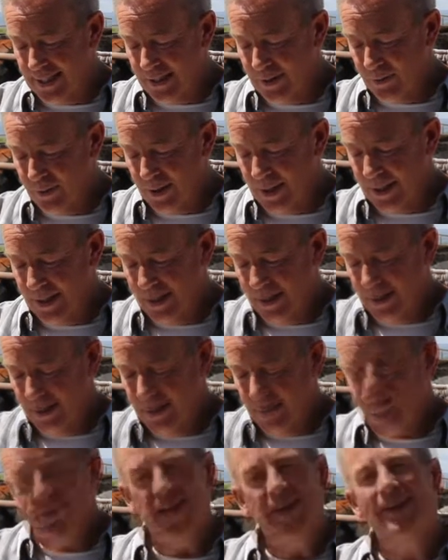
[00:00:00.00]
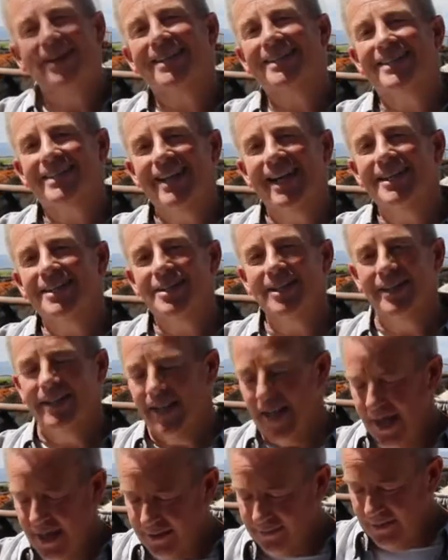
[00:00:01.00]
anyway. There is such a
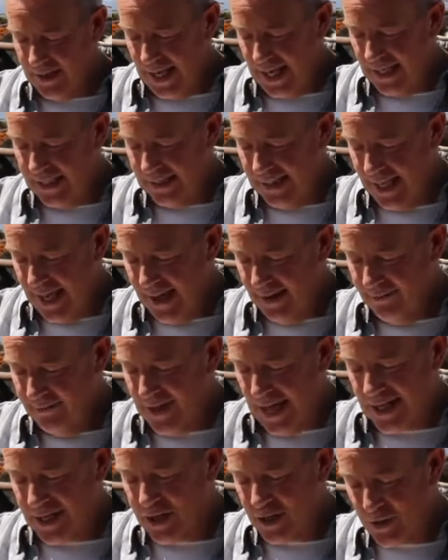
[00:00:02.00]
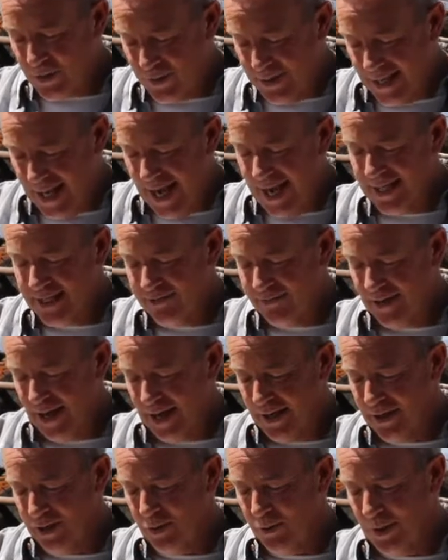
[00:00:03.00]
love, a love that creates
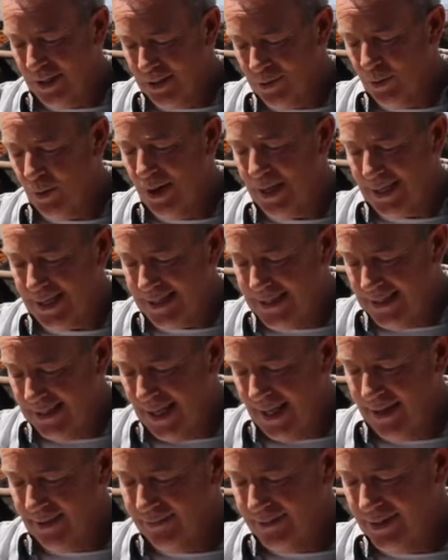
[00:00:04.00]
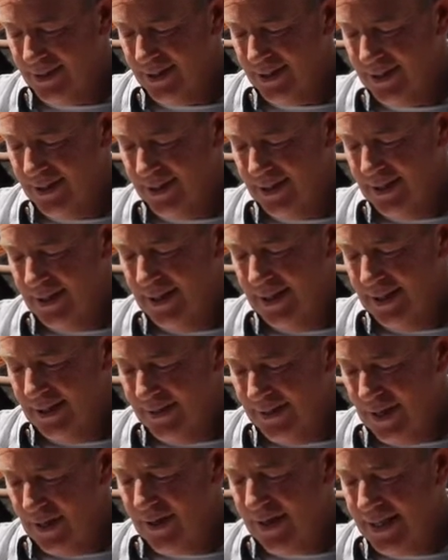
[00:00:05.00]
value in what is loved.
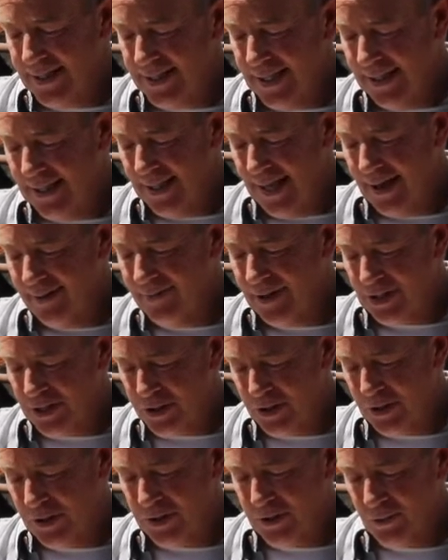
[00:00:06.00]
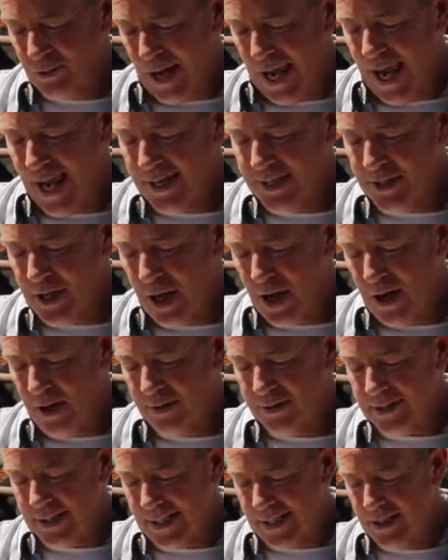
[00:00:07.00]
There is a love that turns rag
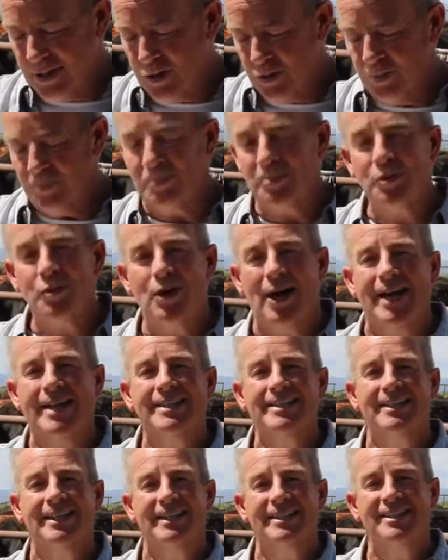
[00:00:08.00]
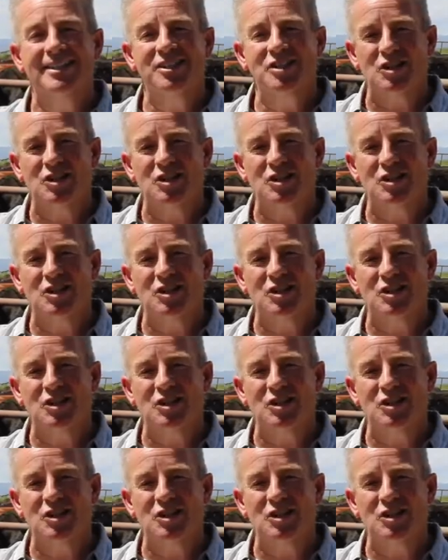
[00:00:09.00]
dolls into priceless